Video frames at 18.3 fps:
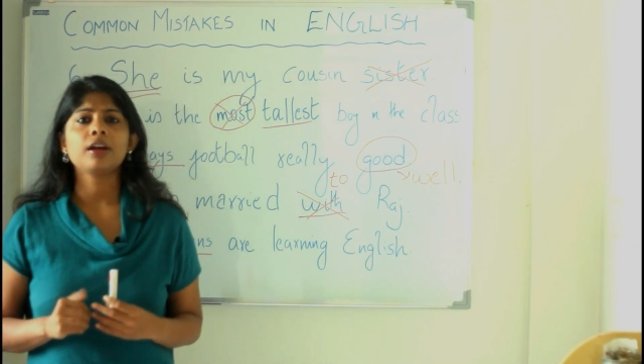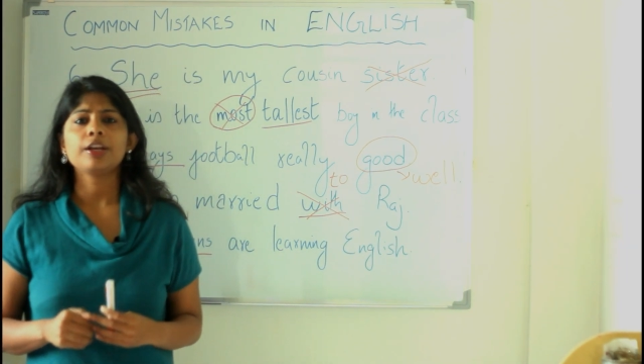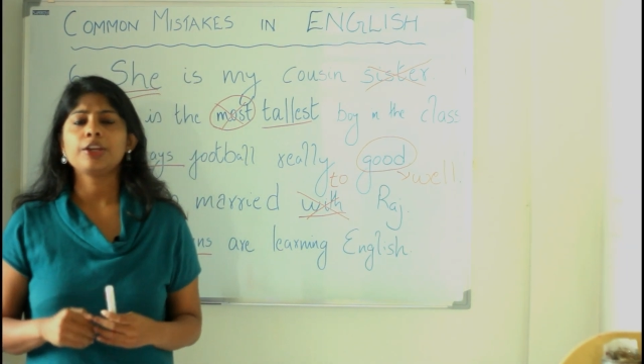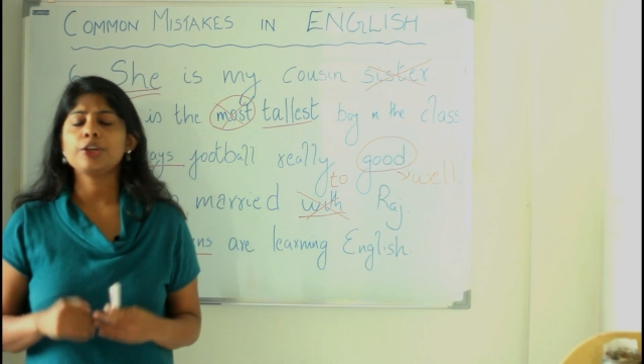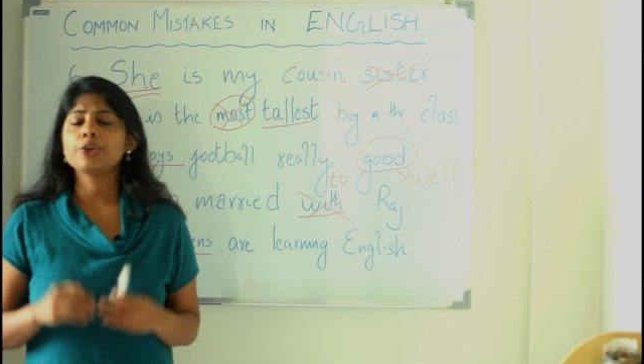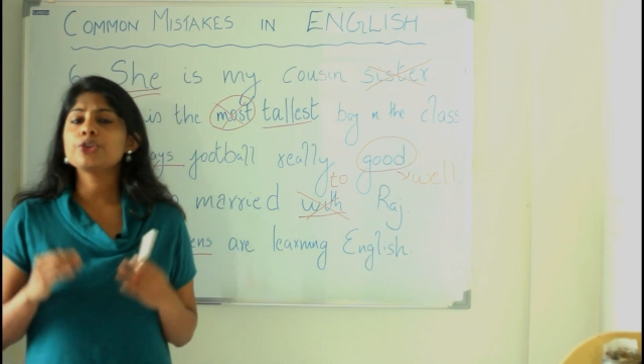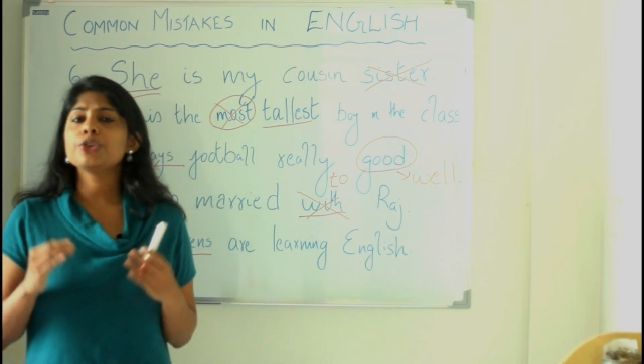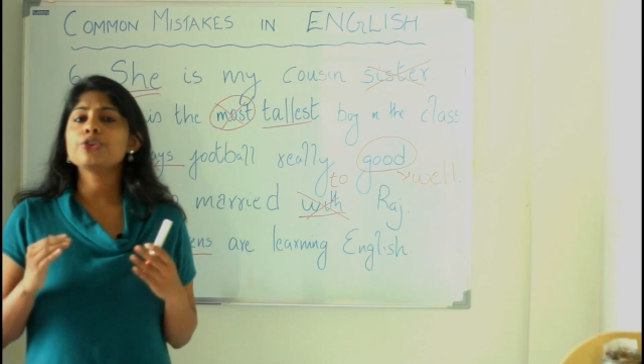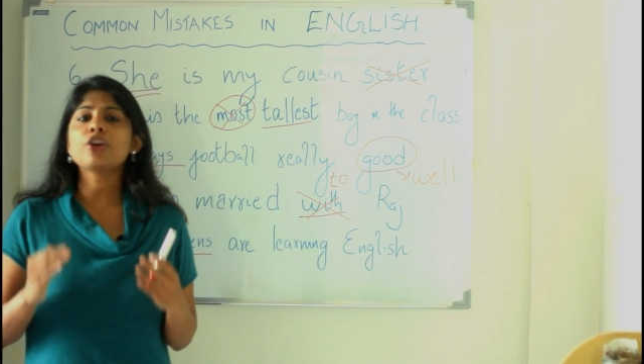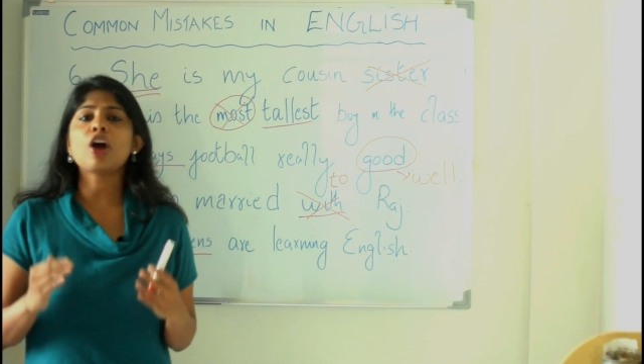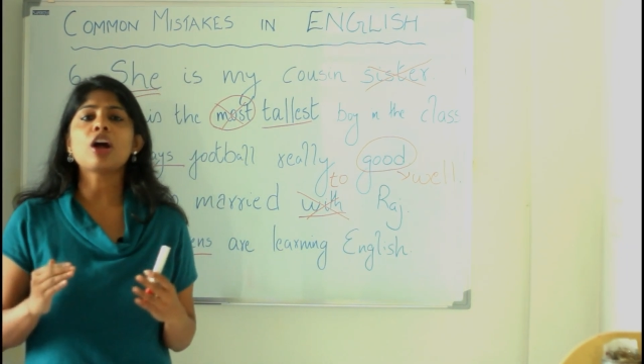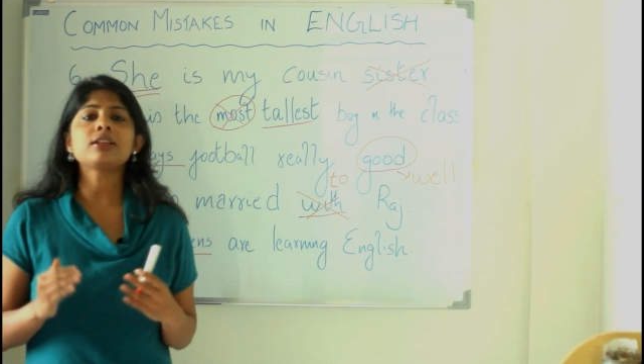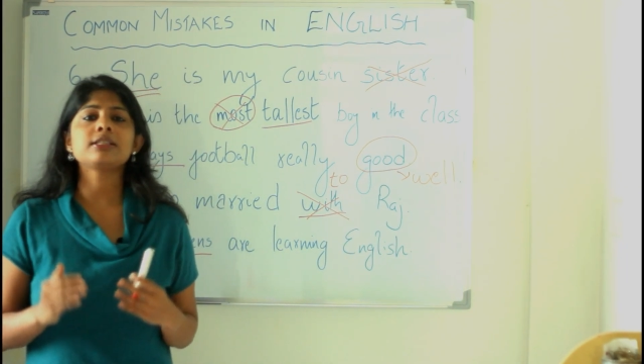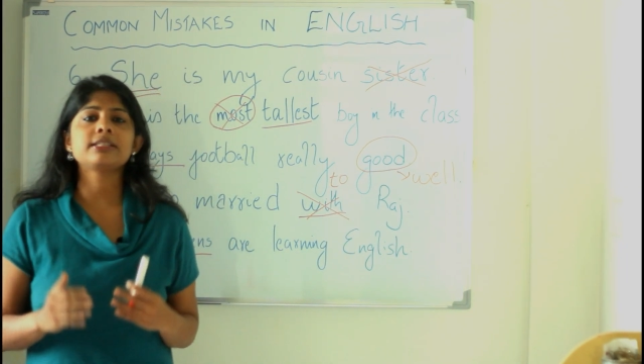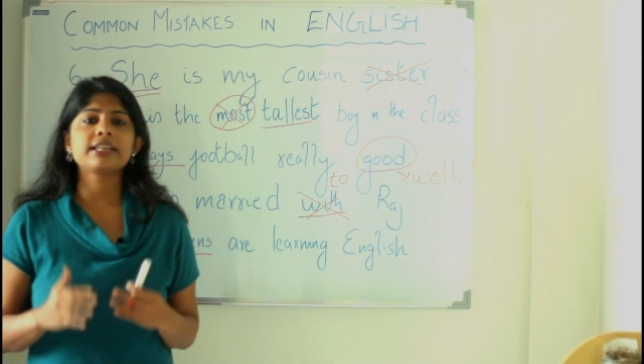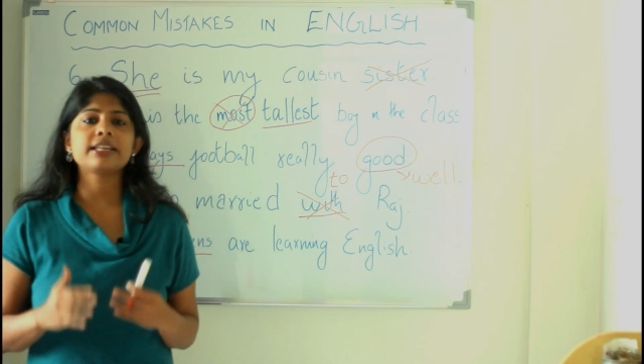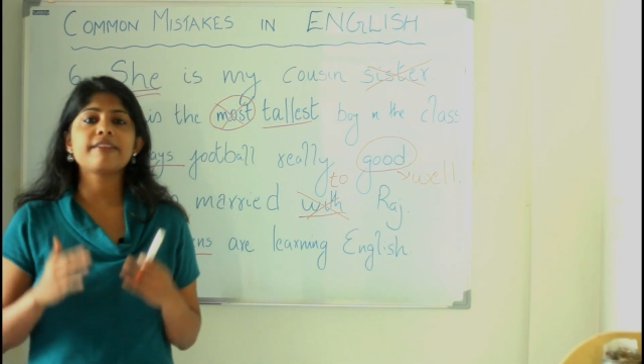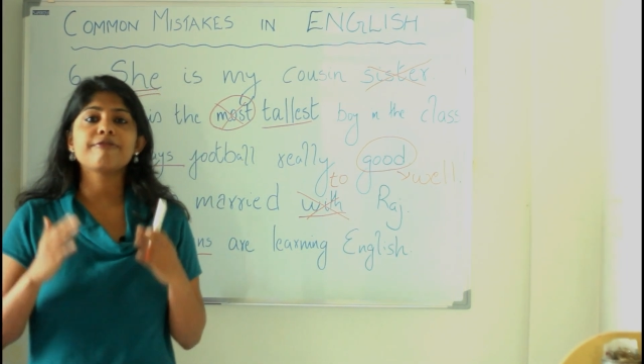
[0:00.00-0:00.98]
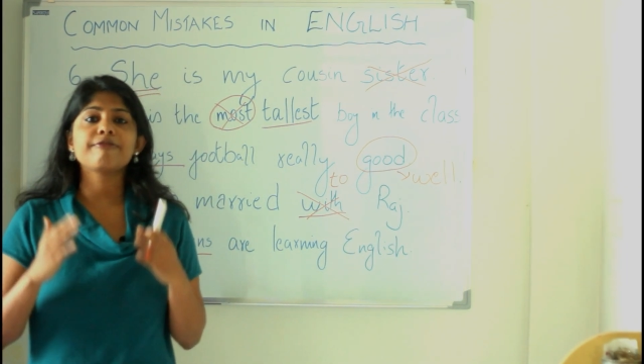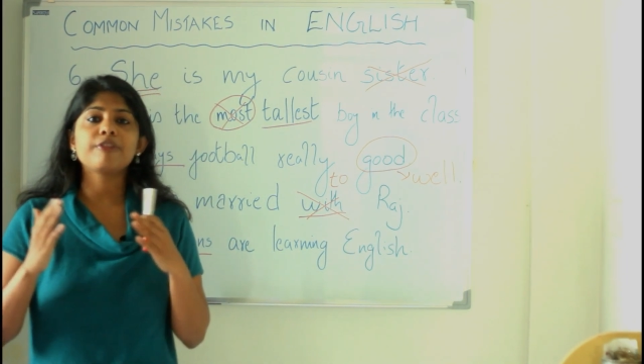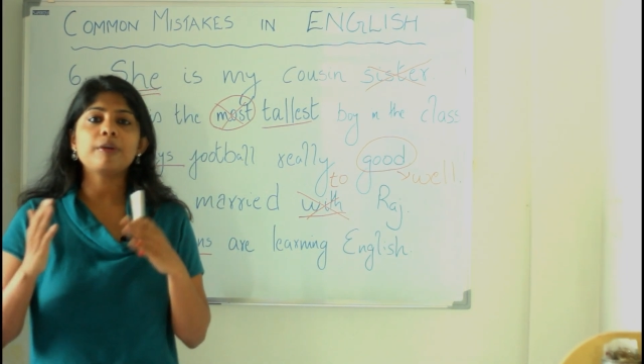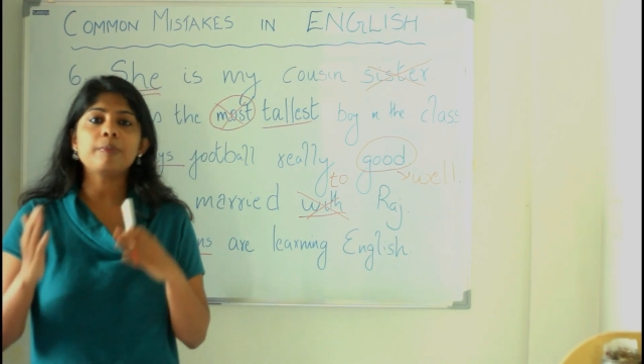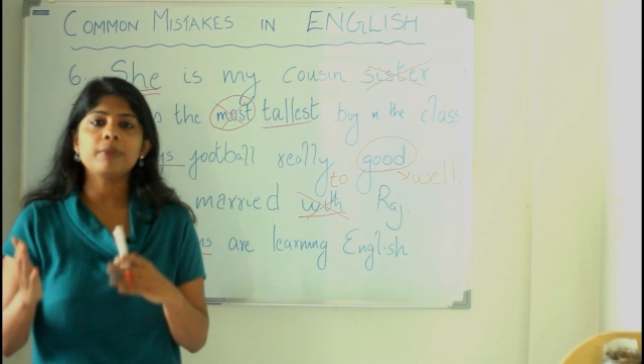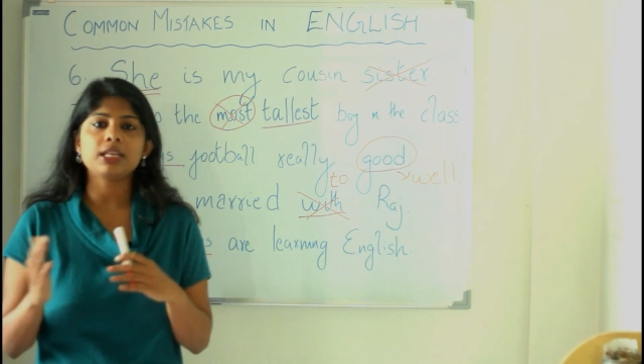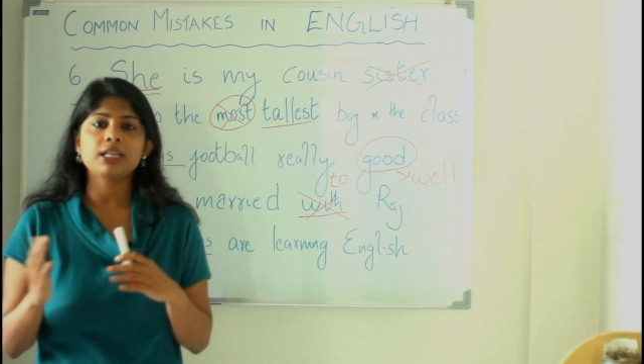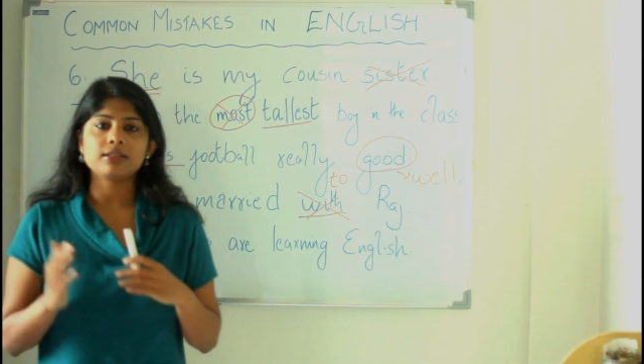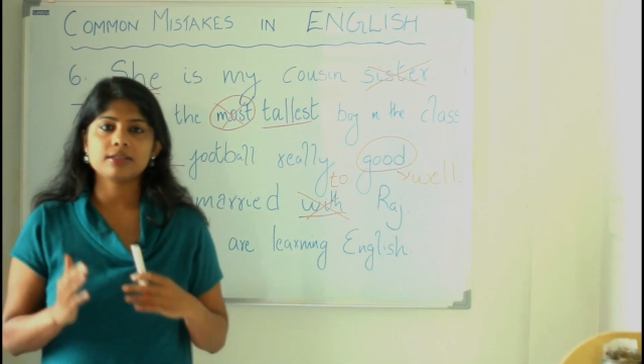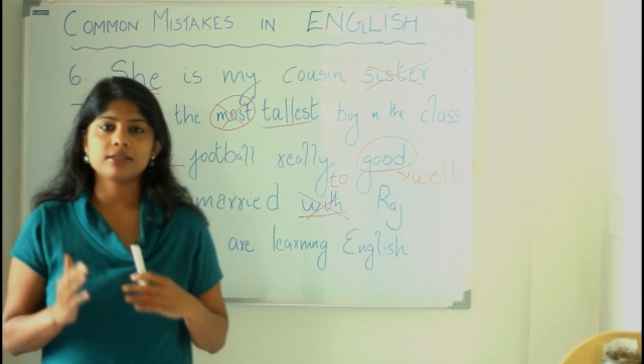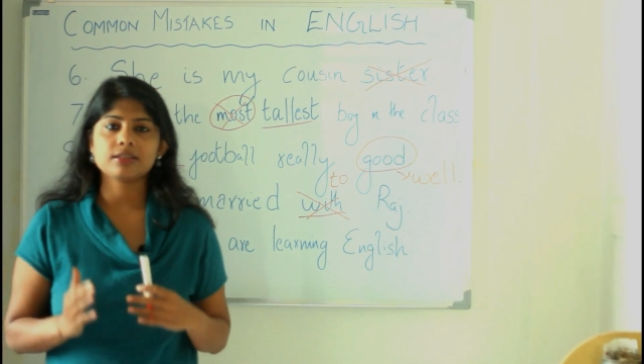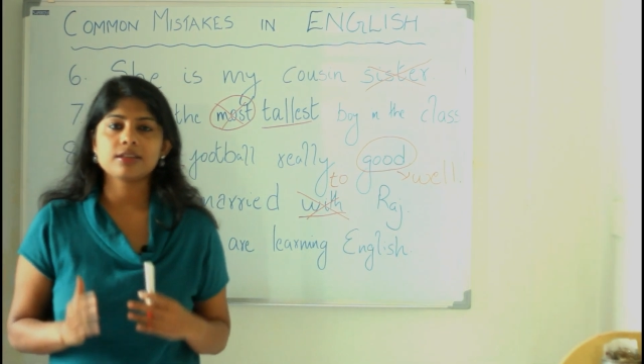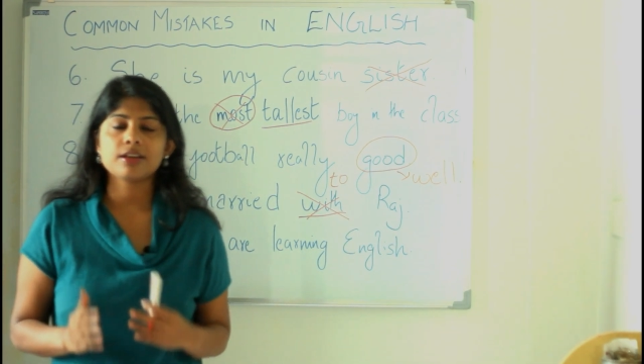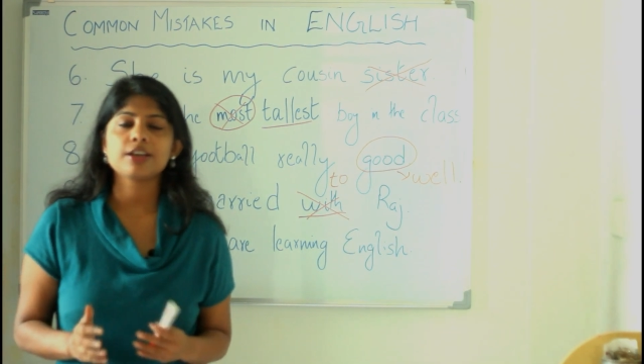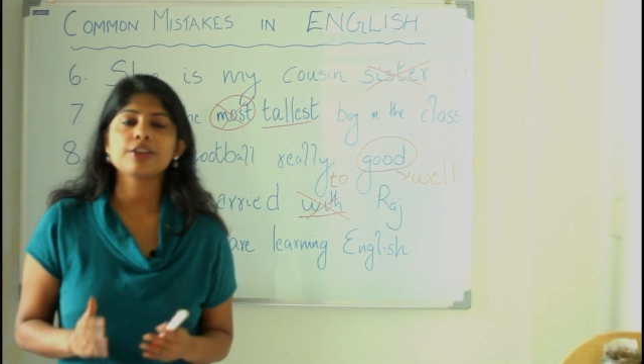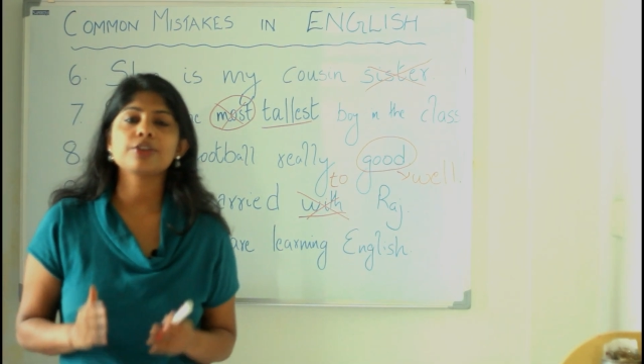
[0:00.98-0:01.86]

you do not say women's,